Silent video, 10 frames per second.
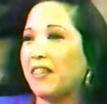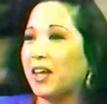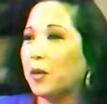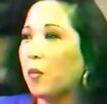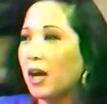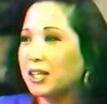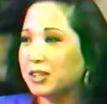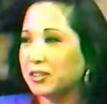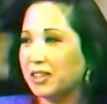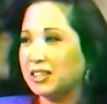then why
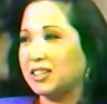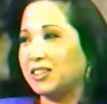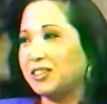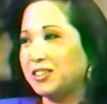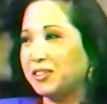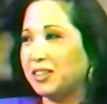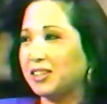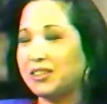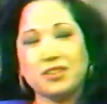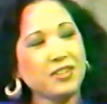do it, you know? Do
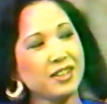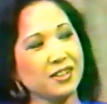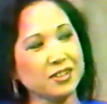what you think